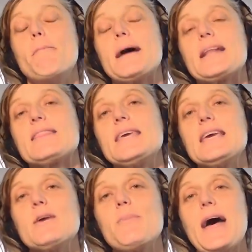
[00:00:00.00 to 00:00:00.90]
But
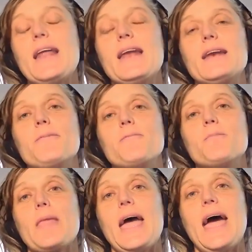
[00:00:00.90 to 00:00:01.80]
think about
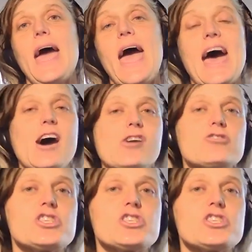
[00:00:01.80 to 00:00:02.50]
how